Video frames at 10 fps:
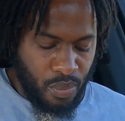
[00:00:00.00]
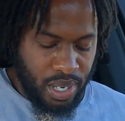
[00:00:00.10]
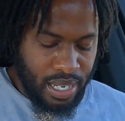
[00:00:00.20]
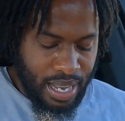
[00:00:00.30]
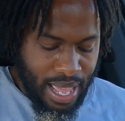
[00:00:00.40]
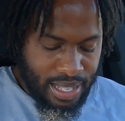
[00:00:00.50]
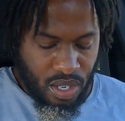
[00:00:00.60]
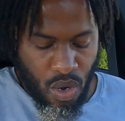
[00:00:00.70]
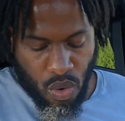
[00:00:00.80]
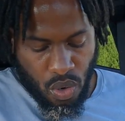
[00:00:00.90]
would like to
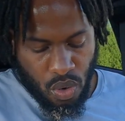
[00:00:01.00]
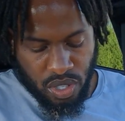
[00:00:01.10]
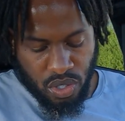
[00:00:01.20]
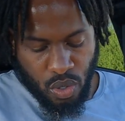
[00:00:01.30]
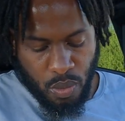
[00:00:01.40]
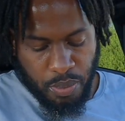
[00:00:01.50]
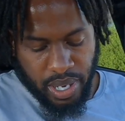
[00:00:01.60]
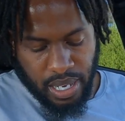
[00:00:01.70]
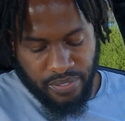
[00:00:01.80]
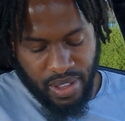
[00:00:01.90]
hold on to,
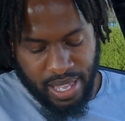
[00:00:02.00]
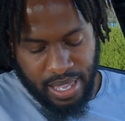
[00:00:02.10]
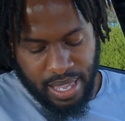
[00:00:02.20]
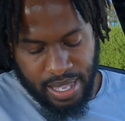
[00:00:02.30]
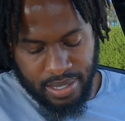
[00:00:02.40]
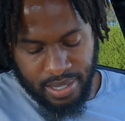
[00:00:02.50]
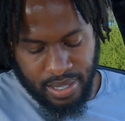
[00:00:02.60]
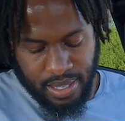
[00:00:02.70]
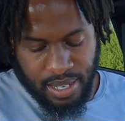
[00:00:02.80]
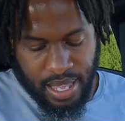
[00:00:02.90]
but if I can't
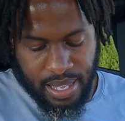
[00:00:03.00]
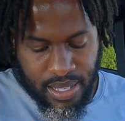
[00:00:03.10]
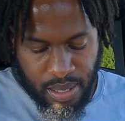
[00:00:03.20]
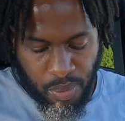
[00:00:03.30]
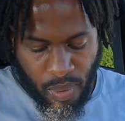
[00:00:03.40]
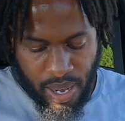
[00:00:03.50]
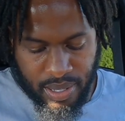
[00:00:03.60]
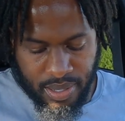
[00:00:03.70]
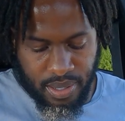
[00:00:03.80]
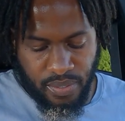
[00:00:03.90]
get a good
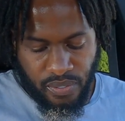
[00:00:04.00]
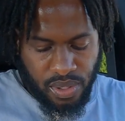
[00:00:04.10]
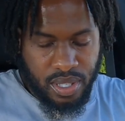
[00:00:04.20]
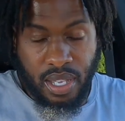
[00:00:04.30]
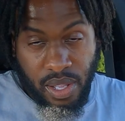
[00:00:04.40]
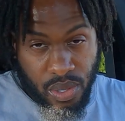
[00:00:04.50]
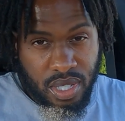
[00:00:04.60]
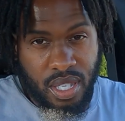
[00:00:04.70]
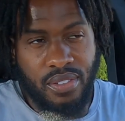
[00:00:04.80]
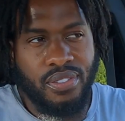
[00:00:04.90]
price for this other
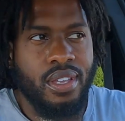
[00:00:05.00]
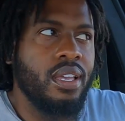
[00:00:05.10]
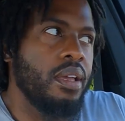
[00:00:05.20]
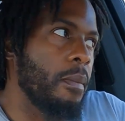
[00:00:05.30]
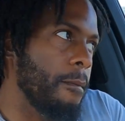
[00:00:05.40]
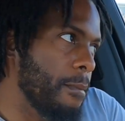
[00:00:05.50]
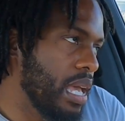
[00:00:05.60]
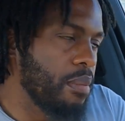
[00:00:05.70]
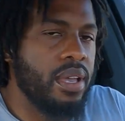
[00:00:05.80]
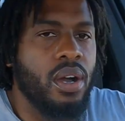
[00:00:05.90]
stuff,
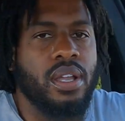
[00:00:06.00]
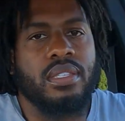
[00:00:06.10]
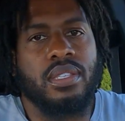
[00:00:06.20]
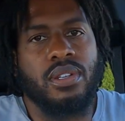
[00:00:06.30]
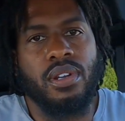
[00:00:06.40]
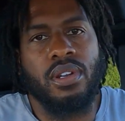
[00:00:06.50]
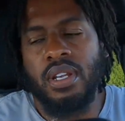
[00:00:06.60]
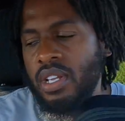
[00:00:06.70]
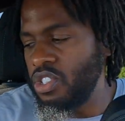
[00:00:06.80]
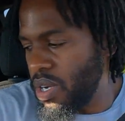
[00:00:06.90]
maybe I'll consider
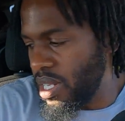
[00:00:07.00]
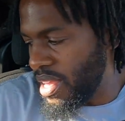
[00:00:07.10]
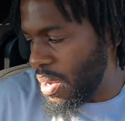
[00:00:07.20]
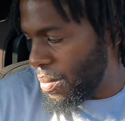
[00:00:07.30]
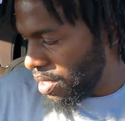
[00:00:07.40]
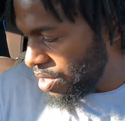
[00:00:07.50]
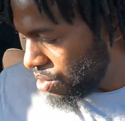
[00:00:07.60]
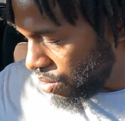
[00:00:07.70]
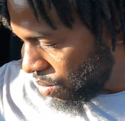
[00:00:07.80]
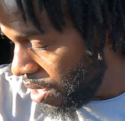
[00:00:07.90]
trading that one in
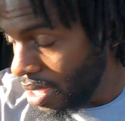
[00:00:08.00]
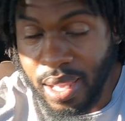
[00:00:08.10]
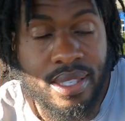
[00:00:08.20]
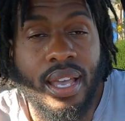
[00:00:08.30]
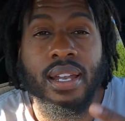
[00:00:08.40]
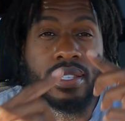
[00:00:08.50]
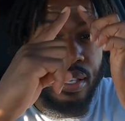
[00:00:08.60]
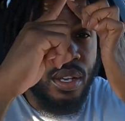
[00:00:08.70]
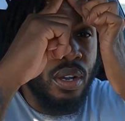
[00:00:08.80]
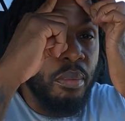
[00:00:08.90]
too. It's hot as
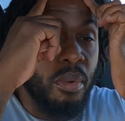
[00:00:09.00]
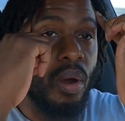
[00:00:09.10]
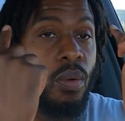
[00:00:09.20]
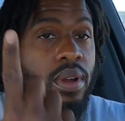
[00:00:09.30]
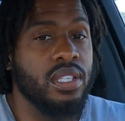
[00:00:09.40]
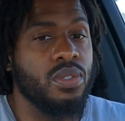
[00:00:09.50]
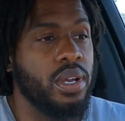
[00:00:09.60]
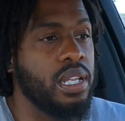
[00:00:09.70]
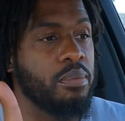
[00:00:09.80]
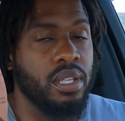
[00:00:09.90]
hell. I'm already
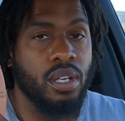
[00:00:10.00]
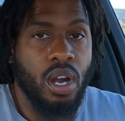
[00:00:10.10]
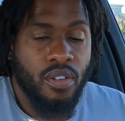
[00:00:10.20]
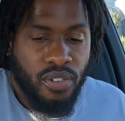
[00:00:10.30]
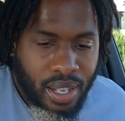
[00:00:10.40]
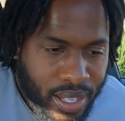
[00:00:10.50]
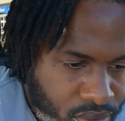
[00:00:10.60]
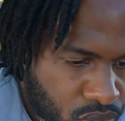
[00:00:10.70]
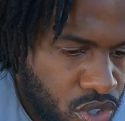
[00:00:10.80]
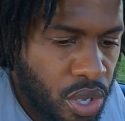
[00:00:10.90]
sweating. Been in the car for like
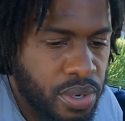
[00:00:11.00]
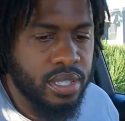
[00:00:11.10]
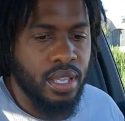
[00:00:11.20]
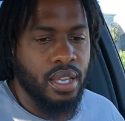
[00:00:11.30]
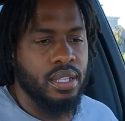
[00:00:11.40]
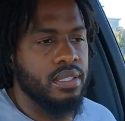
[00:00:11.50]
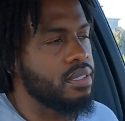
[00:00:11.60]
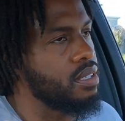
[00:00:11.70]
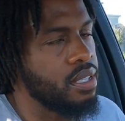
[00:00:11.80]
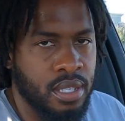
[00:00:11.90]
30
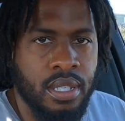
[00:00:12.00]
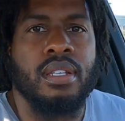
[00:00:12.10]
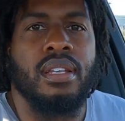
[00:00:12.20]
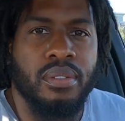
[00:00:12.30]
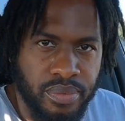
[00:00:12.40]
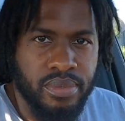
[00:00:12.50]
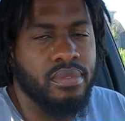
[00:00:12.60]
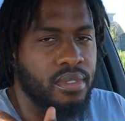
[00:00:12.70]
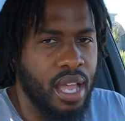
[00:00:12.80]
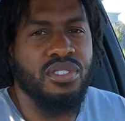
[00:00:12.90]
seconds.
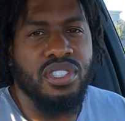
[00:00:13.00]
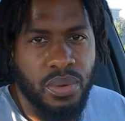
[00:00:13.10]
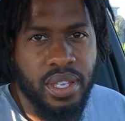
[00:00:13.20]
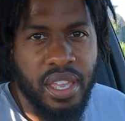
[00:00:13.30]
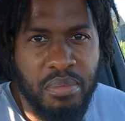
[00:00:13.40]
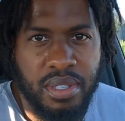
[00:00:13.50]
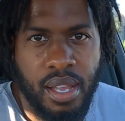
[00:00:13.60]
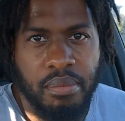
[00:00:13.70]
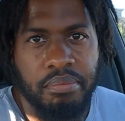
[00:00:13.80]
I'll see you at GameStop.